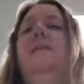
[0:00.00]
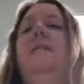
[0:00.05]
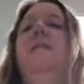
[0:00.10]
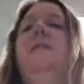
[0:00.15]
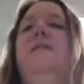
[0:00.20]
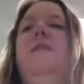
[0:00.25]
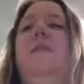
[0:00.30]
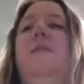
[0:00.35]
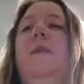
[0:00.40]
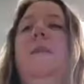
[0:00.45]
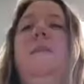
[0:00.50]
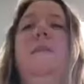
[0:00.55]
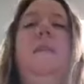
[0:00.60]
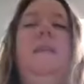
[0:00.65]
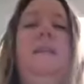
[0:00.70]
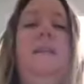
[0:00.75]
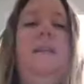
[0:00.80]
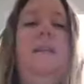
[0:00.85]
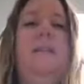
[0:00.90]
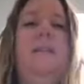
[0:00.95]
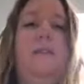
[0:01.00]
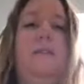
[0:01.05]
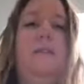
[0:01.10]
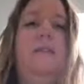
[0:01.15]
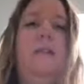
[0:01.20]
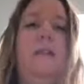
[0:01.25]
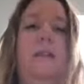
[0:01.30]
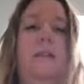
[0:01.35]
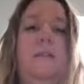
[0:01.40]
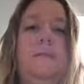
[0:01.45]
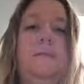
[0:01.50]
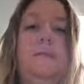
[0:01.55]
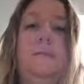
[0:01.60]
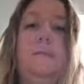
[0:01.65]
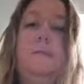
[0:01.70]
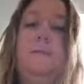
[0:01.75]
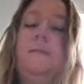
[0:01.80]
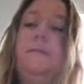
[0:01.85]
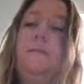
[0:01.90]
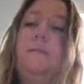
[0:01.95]
the story beneath the trigger.
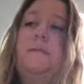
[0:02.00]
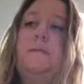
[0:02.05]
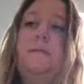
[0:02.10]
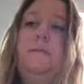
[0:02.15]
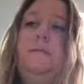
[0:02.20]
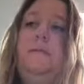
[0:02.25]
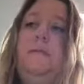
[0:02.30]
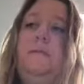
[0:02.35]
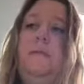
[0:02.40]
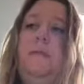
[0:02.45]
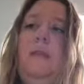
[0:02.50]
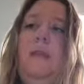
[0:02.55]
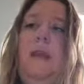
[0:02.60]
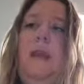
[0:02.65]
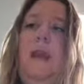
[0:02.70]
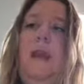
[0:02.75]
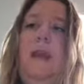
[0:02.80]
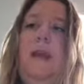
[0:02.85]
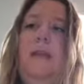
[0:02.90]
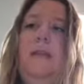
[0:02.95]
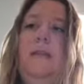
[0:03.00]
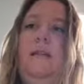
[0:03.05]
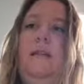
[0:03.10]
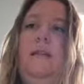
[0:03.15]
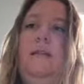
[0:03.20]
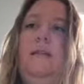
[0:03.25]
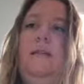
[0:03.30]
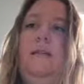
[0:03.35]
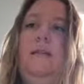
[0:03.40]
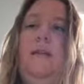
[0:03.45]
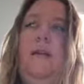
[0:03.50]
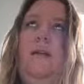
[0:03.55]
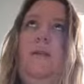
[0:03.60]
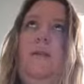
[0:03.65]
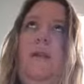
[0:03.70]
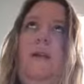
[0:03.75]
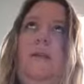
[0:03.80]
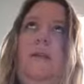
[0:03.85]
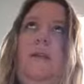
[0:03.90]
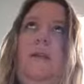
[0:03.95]
And so
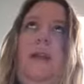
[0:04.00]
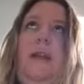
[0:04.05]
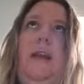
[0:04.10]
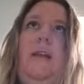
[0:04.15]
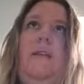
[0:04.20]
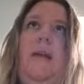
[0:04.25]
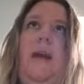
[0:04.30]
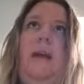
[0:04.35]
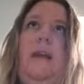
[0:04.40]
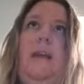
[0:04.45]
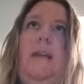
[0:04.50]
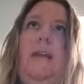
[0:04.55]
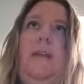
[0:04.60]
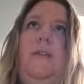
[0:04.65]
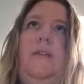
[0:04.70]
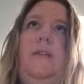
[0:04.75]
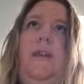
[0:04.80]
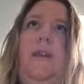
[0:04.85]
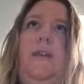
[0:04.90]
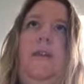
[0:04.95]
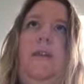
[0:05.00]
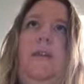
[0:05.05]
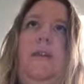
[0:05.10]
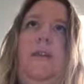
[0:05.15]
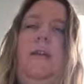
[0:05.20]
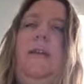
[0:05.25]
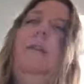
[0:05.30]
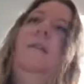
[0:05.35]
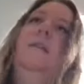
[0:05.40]
if you think about it, a trigger,